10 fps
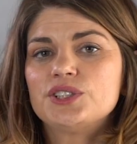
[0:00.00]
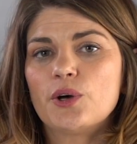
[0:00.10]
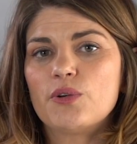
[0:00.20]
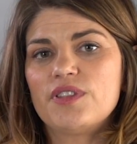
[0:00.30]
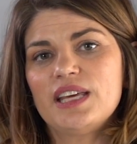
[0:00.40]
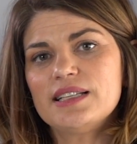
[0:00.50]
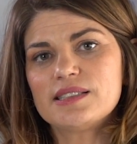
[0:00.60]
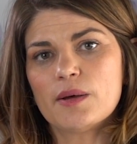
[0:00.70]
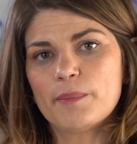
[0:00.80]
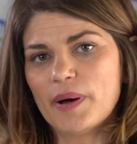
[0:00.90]
So these
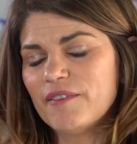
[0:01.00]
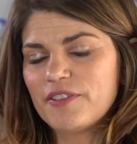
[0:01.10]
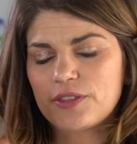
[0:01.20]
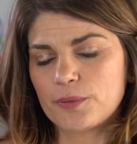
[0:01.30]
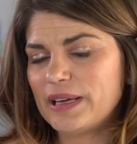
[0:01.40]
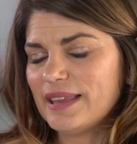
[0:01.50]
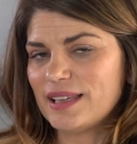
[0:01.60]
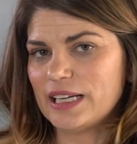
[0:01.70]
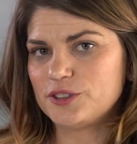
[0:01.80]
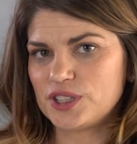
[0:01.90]
above three
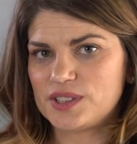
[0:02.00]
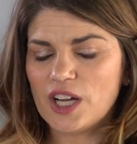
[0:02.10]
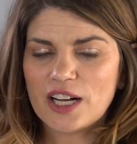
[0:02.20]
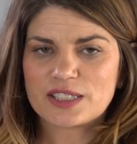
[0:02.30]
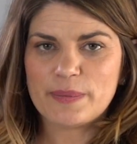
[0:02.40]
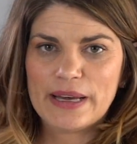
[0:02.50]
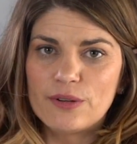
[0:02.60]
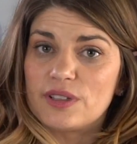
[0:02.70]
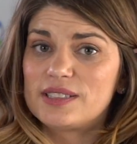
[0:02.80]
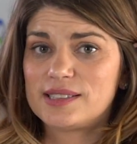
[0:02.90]
that I just talked
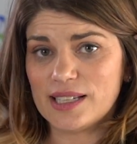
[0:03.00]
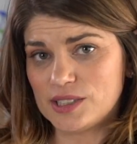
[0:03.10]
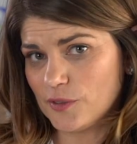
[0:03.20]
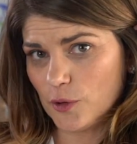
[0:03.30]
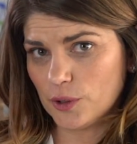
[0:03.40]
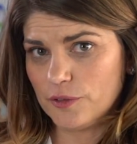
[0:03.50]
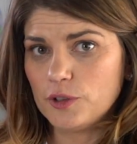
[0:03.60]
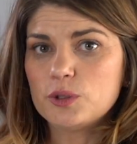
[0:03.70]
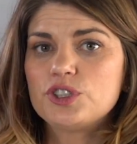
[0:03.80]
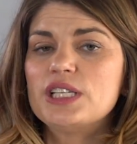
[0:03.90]
about, the Zeiss
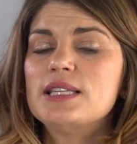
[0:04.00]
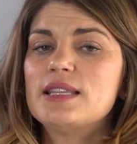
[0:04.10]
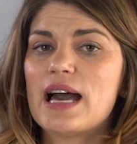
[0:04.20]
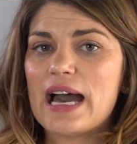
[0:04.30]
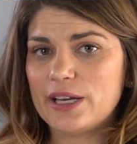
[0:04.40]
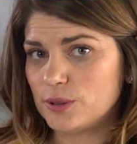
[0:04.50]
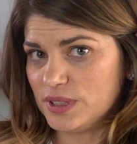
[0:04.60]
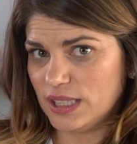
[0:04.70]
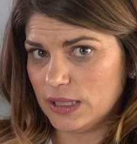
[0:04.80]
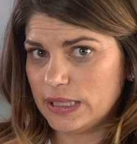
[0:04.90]
PhotoFusion, the
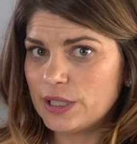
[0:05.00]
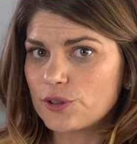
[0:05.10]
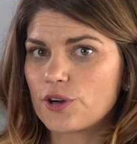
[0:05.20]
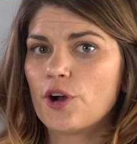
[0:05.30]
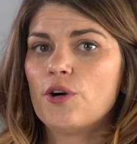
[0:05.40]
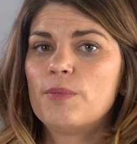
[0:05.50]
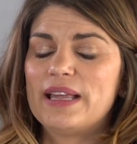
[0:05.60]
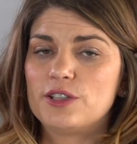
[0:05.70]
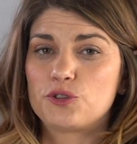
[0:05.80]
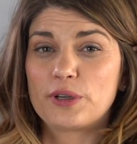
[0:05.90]
IoT Neochrome,
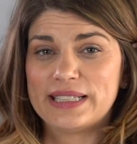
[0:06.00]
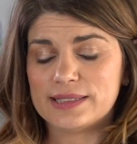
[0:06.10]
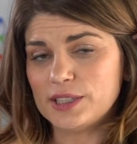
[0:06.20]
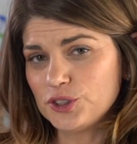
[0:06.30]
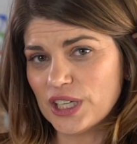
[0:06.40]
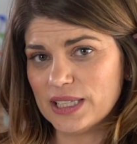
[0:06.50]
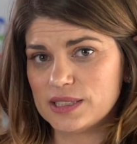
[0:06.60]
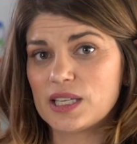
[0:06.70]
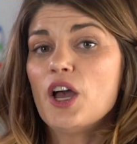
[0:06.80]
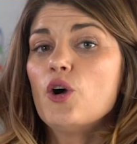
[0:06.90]
and the
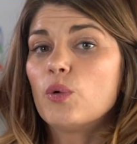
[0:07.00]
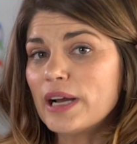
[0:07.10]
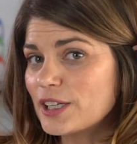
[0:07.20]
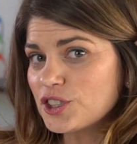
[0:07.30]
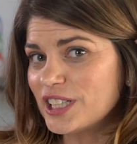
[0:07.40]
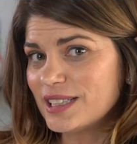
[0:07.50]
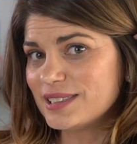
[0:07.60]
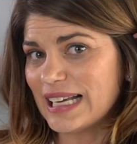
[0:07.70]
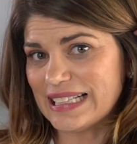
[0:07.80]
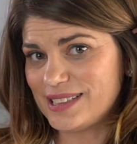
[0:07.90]
Transitions, we're actually gonna
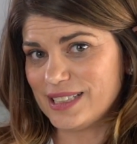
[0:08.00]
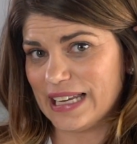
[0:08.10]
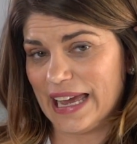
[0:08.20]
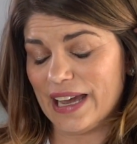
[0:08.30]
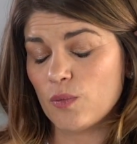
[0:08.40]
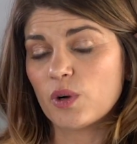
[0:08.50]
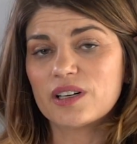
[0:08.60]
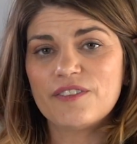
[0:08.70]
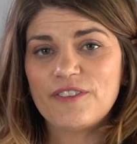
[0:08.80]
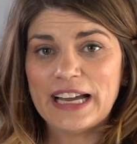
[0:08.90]
test today and we're
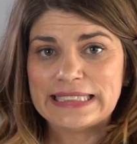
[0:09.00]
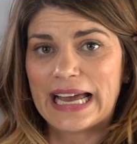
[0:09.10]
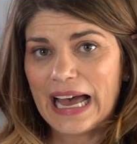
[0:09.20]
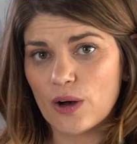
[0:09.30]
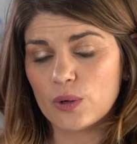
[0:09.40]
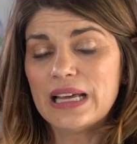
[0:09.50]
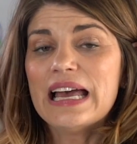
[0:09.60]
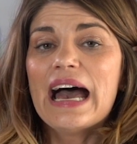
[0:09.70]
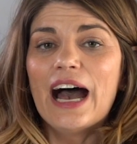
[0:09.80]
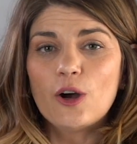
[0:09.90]
gonna find out
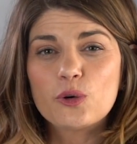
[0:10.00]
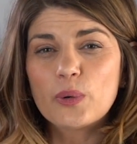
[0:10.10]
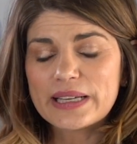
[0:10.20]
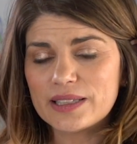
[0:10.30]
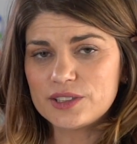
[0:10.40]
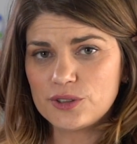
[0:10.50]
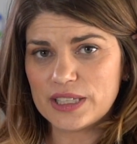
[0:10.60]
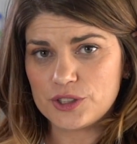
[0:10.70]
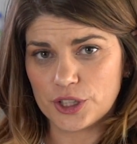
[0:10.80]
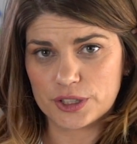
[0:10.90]
how quickly do
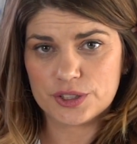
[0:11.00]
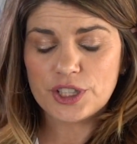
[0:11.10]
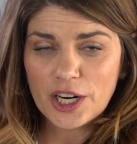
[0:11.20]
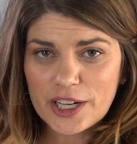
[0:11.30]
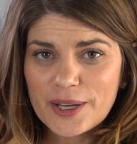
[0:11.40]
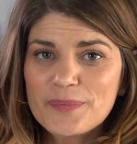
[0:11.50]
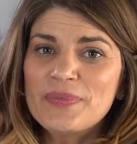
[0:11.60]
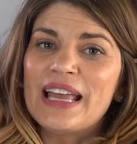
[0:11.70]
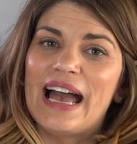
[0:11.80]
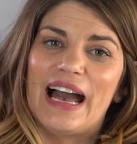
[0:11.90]
they turn dark,
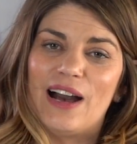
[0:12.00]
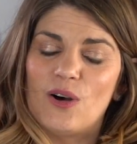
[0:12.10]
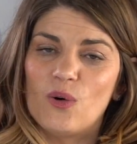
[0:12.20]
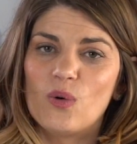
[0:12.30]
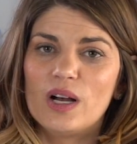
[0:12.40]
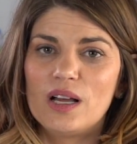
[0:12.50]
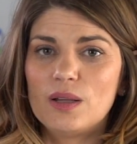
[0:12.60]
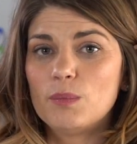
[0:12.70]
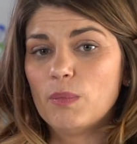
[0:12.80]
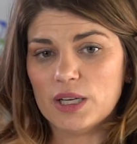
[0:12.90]
how
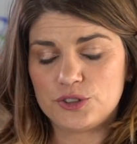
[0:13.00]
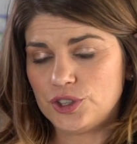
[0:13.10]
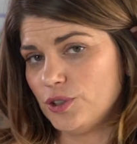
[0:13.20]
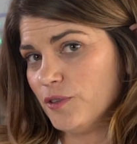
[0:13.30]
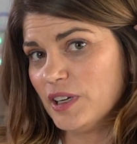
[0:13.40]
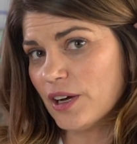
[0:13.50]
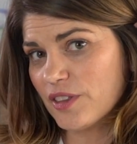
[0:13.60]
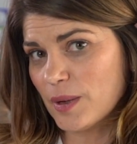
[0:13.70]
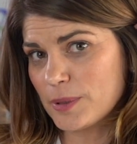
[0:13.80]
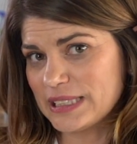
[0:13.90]
much UV are
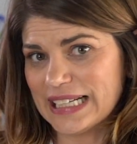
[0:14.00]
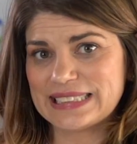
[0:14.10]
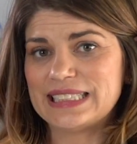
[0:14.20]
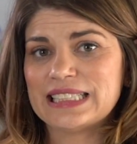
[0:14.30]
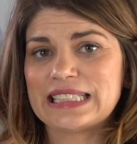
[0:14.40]
they protecting